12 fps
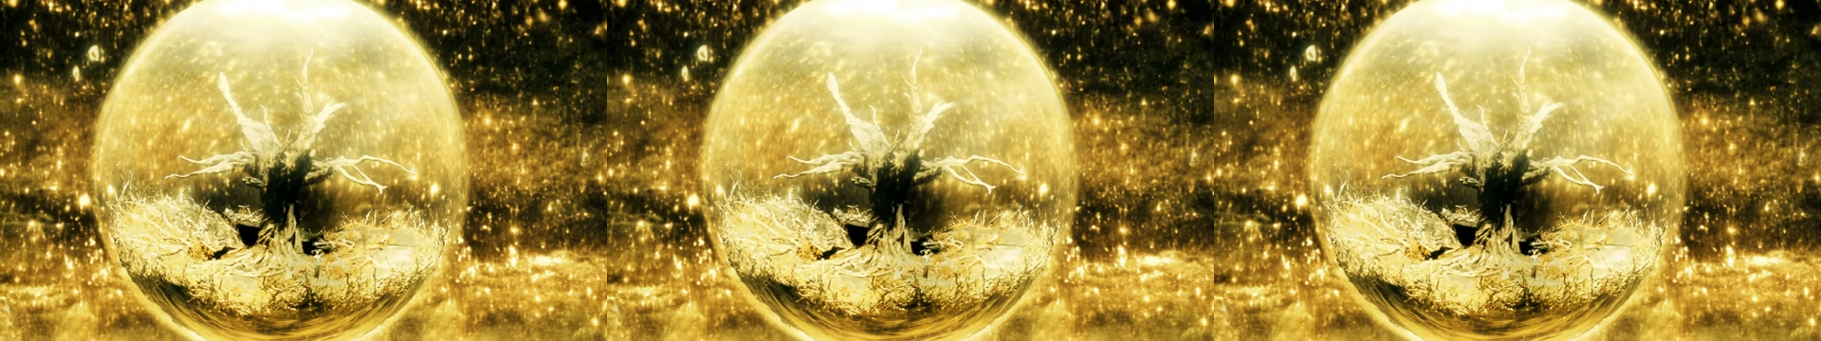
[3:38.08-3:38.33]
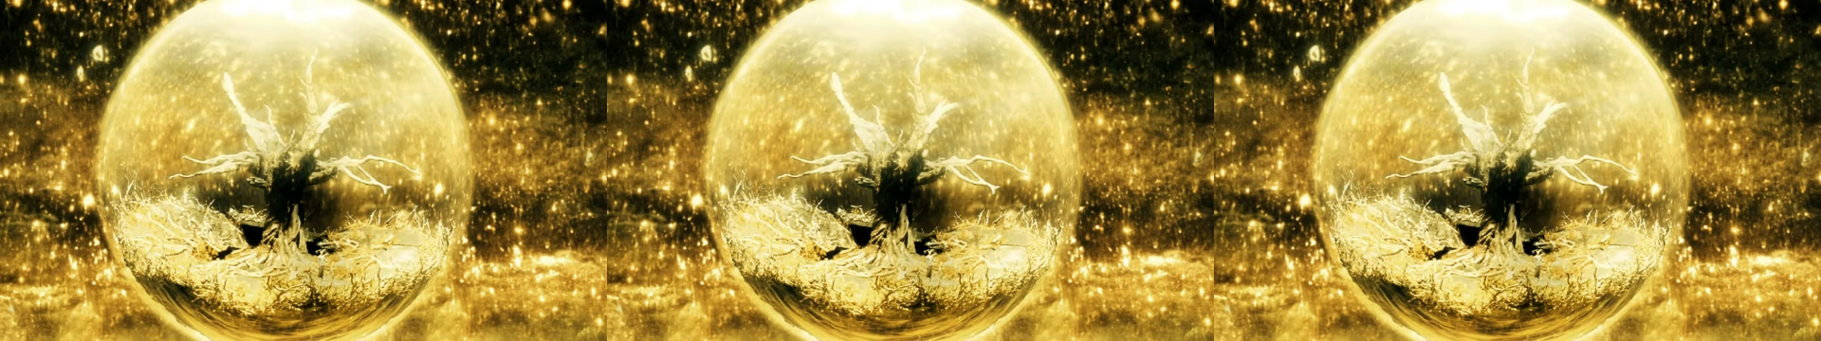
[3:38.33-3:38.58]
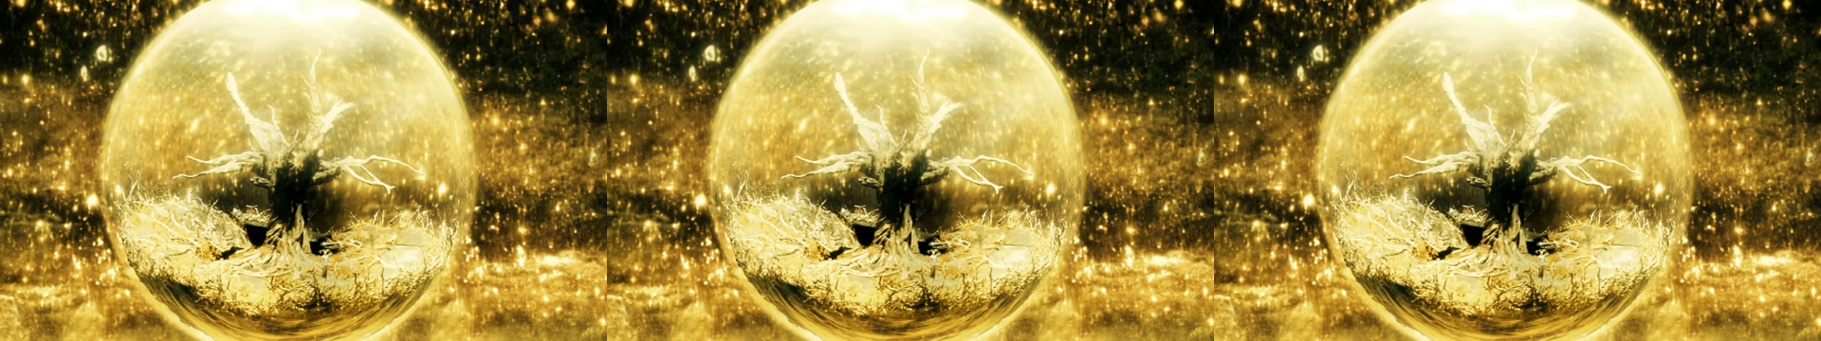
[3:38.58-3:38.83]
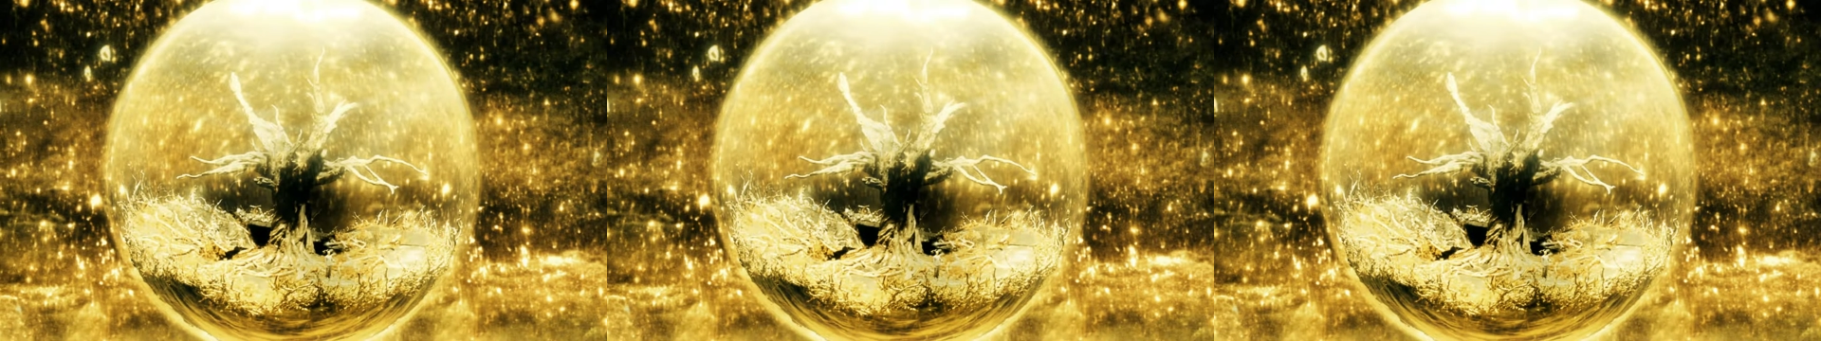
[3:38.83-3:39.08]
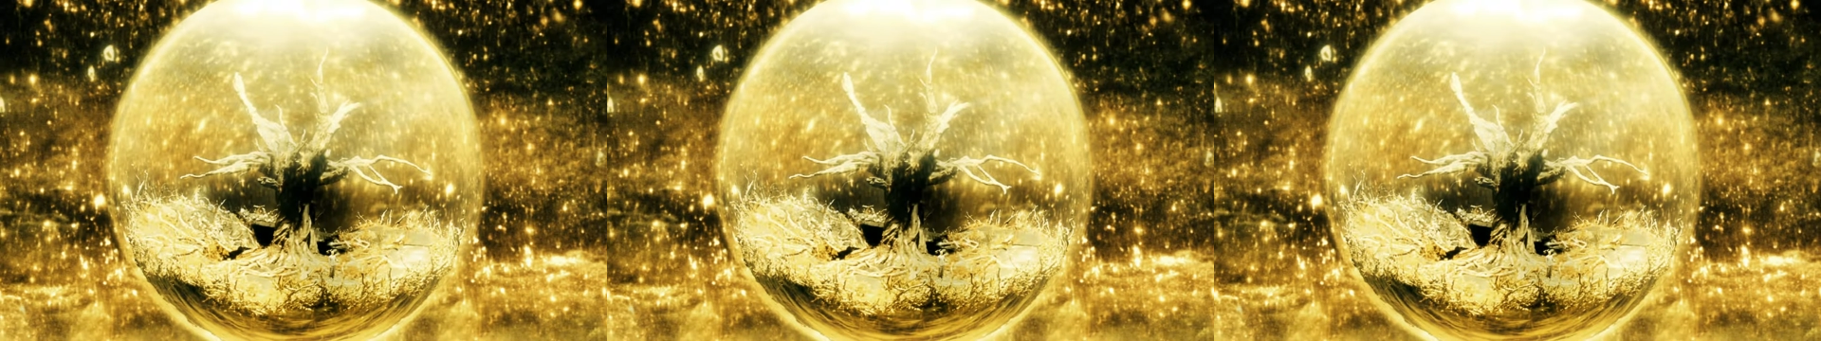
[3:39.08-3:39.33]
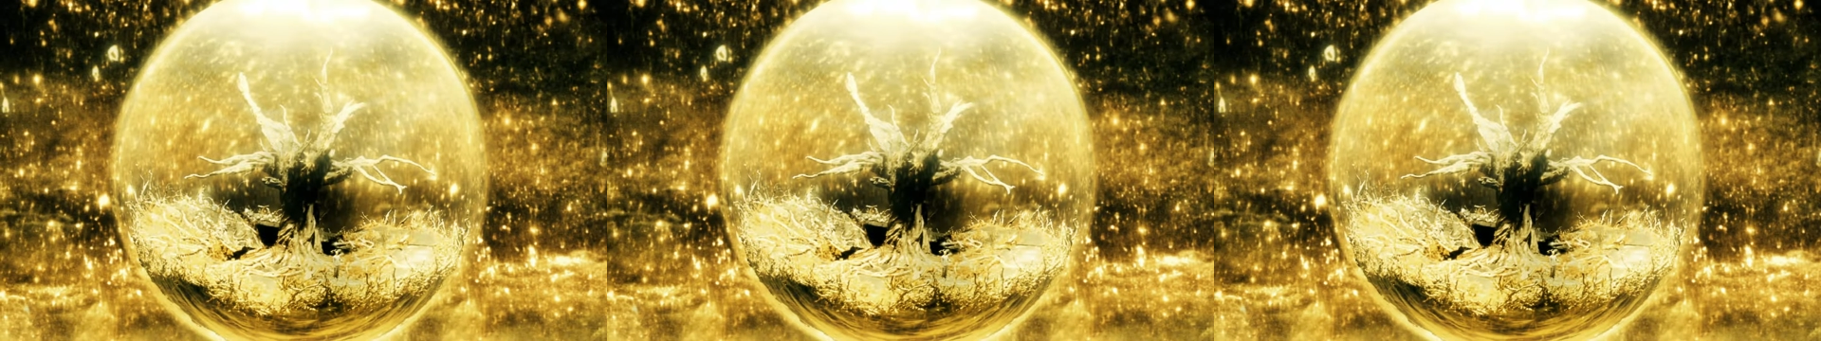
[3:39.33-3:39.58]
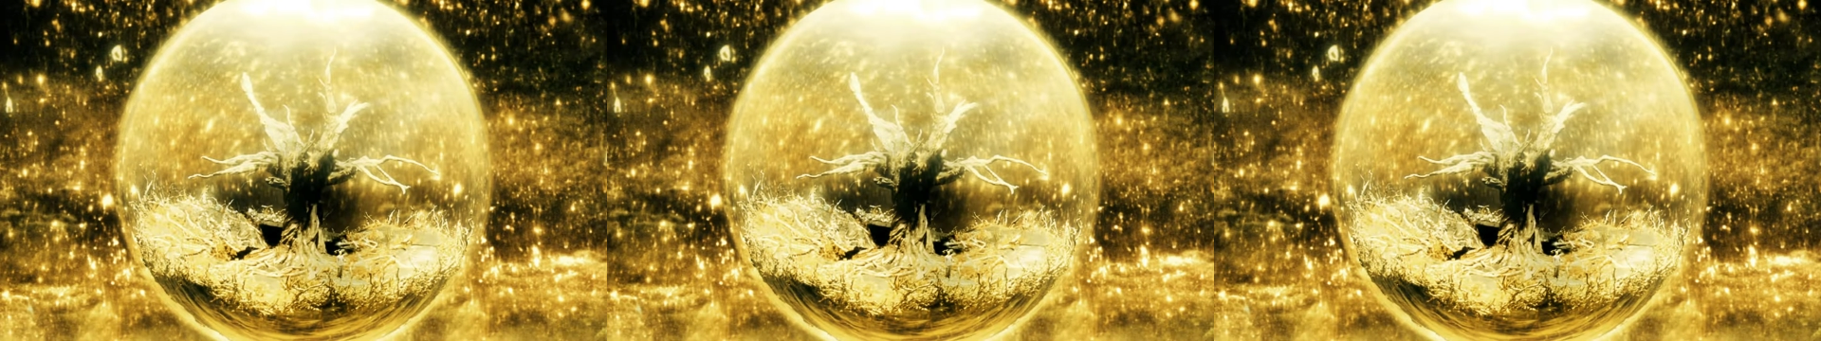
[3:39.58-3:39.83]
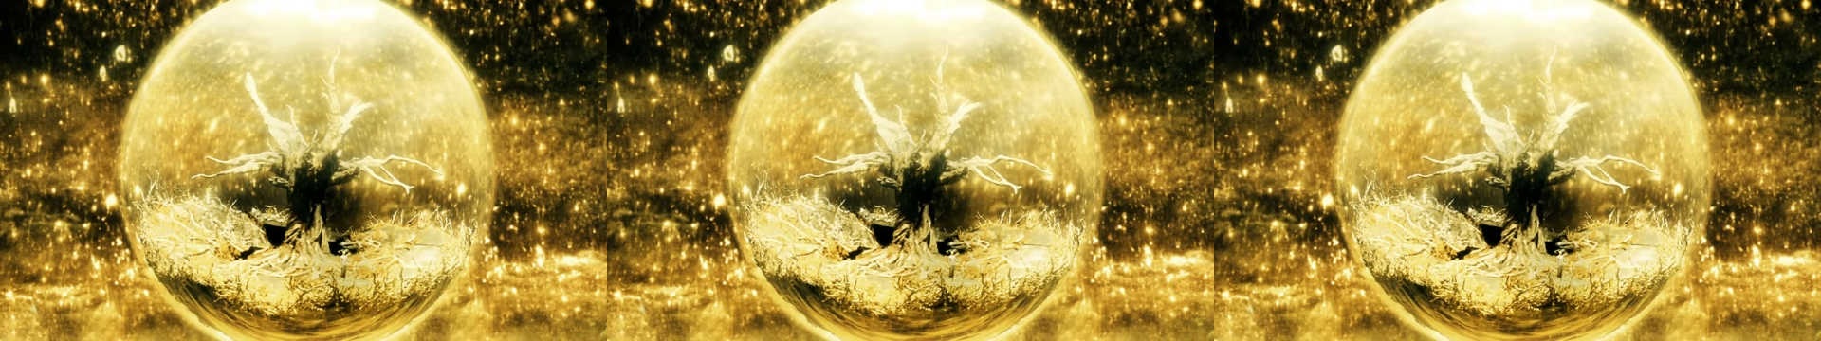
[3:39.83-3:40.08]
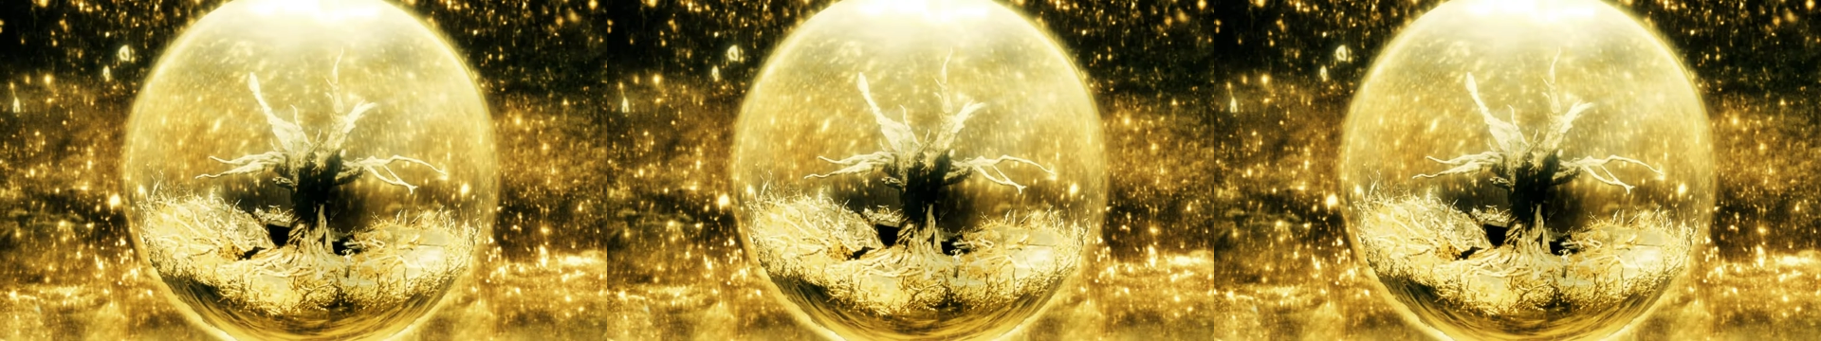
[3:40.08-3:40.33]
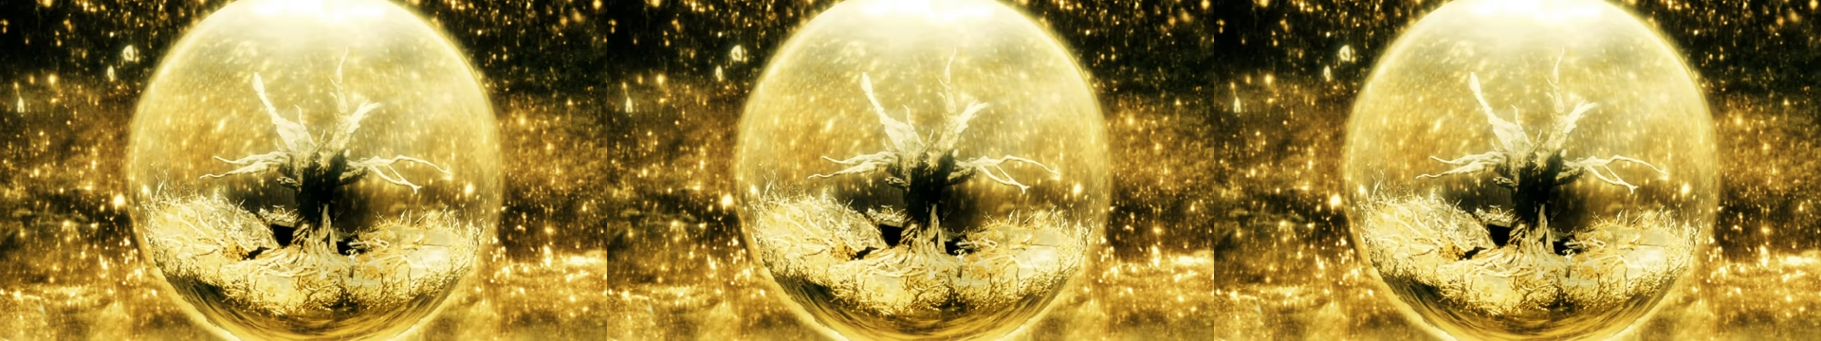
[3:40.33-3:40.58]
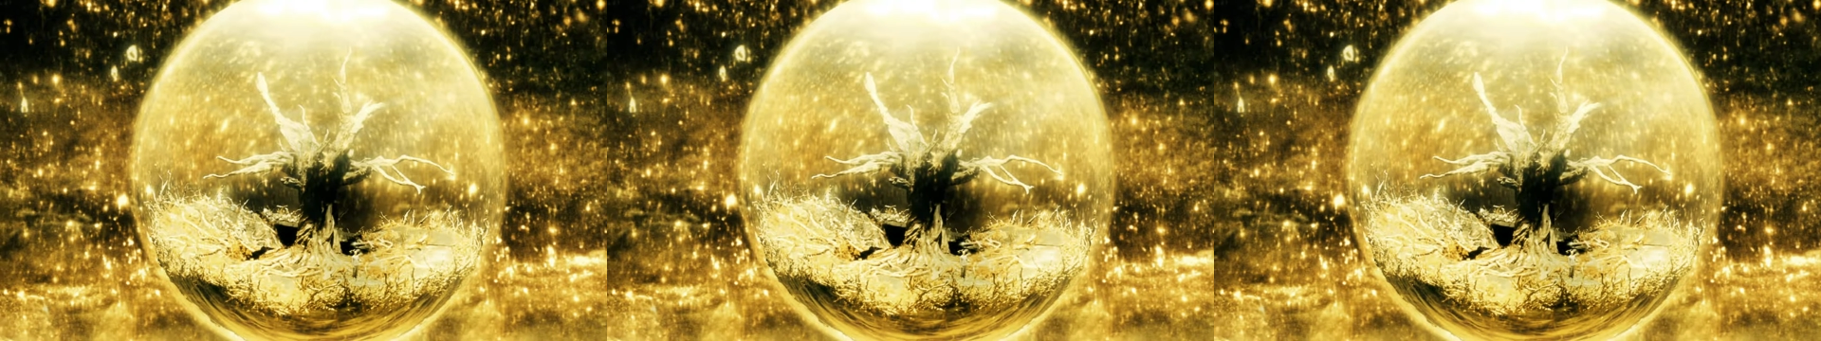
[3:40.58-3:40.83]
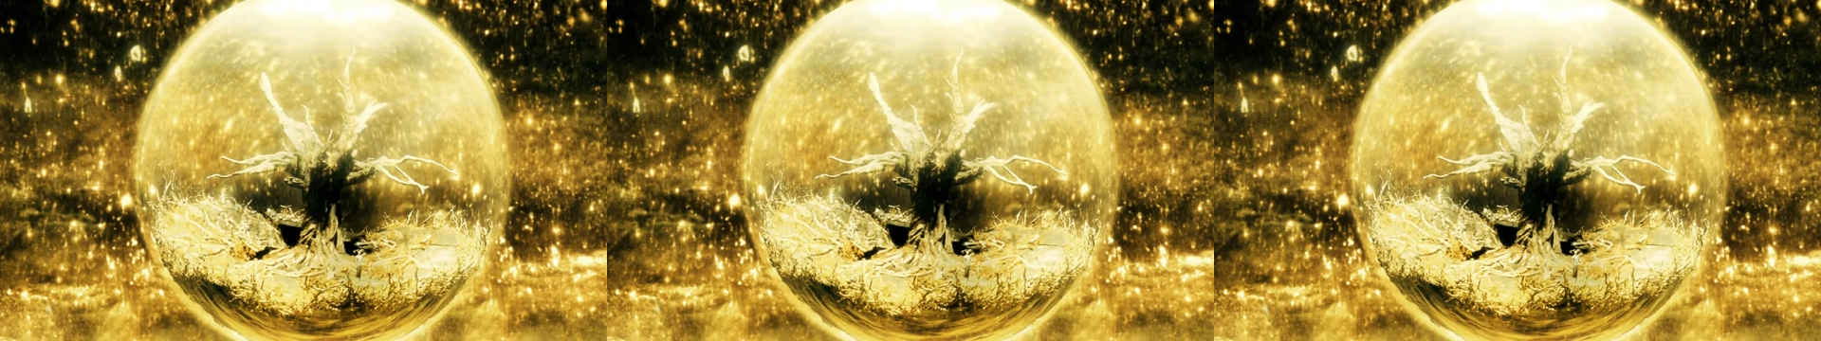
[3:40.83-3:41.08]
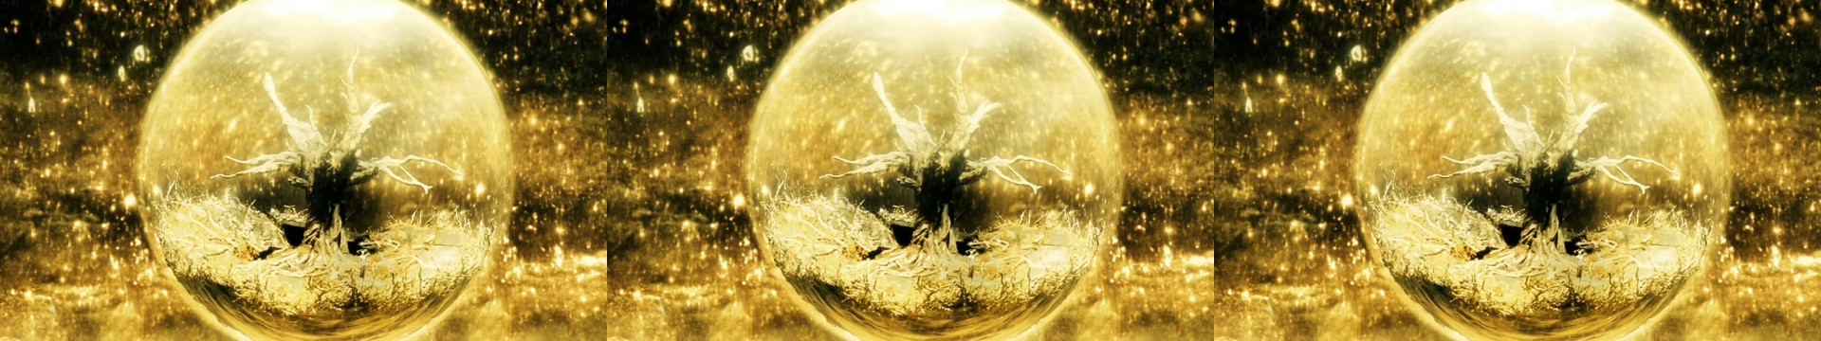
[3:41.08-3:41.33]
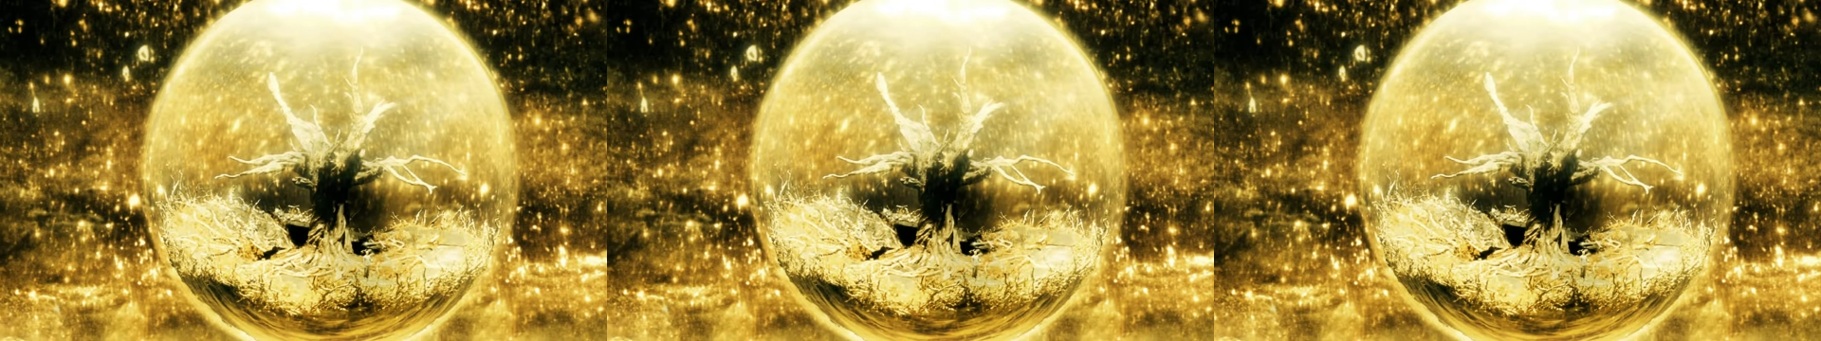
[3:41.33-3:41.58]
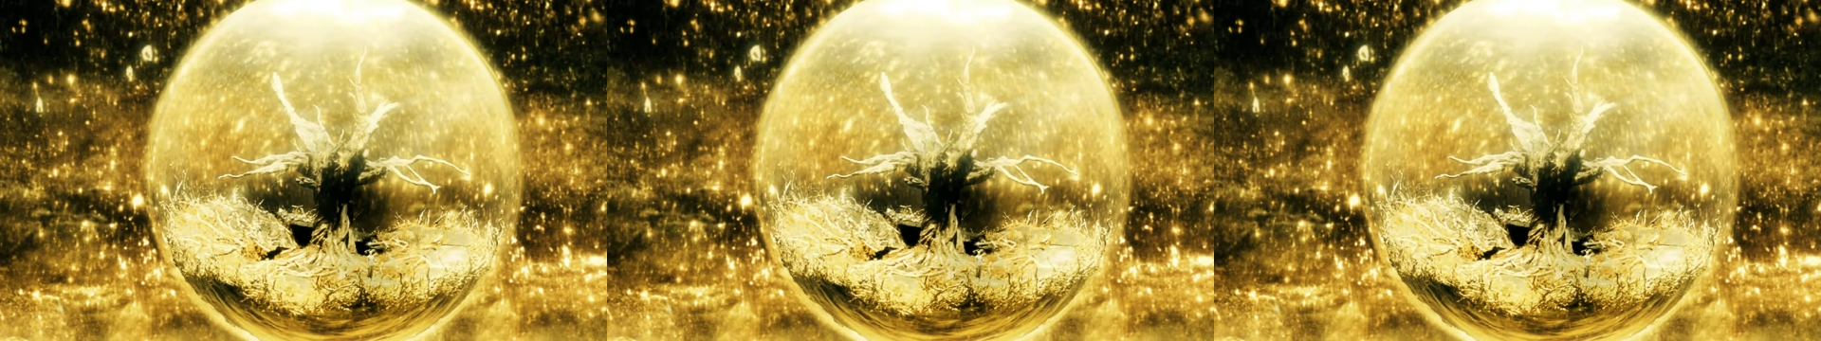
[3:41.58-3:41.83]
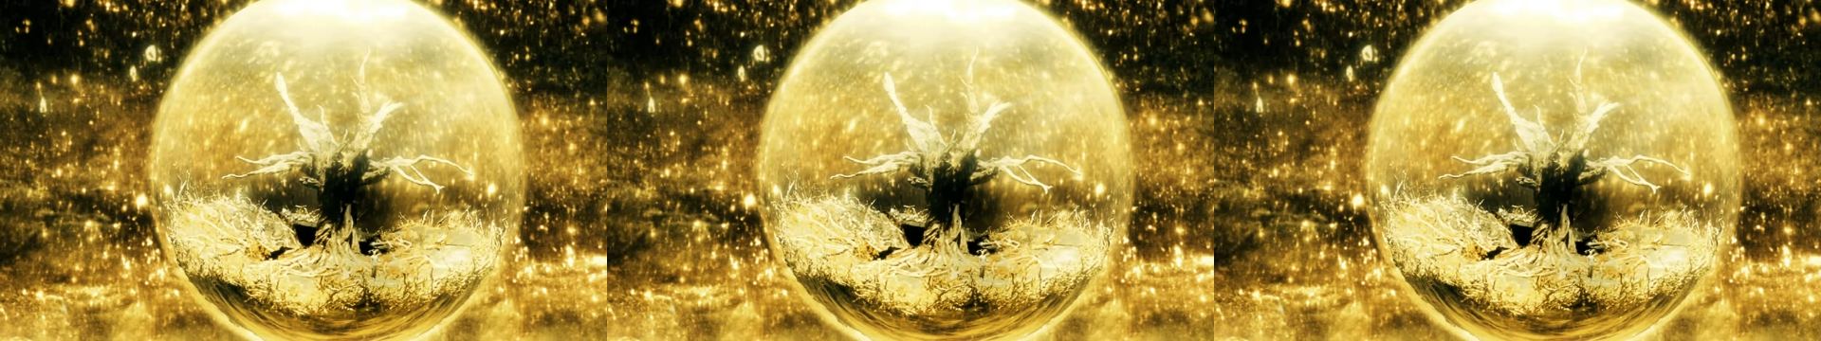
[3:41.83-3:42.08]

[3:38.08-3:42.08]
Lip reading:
[unreadable: no face in view]